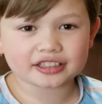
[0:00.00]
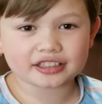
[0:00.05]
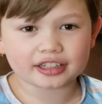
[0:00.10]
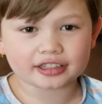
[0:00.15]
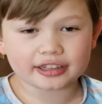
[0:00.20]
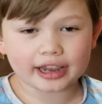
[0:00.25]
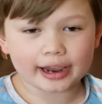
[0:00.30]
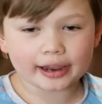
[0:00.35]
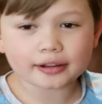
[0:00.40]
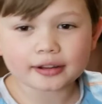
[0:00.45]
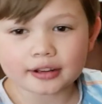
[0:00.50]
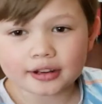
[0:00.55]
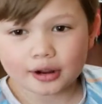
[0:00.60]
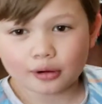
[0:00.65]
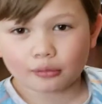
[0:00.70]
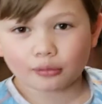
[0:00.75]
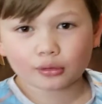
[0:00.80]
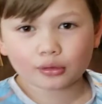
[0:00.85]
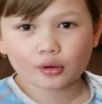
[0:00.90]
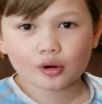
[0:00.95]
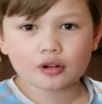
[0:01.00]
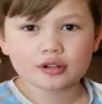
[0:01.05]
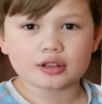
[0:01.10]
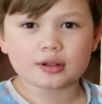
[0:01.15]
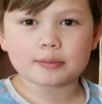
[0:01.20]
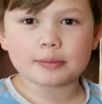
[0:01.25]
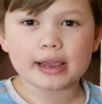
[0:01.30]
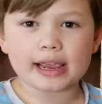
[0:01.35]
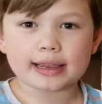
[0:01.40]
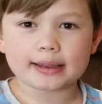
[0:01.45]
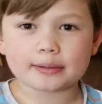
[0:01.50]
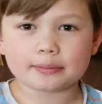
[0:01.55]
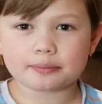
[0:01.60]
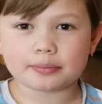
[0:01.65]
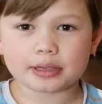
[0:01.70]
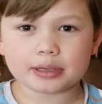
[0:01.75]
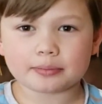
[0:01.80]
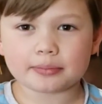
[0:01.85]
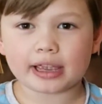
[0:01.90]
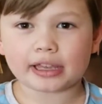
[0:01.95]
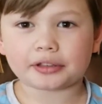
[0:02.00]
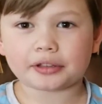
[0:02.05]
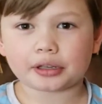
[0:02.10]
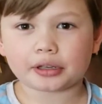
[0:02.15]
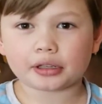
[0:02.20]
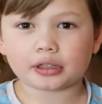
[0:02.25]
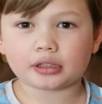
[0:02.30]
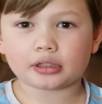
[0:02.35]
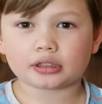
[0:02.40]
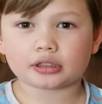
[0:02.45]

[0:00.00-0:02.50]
today we're going to be making a